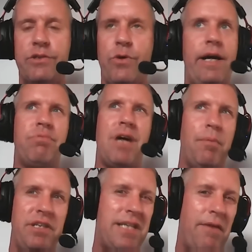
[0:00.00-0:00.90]
So I eat
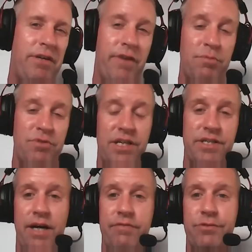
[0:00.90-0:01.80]
probably 75%
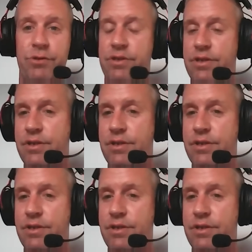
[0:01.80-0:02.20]
Thai food,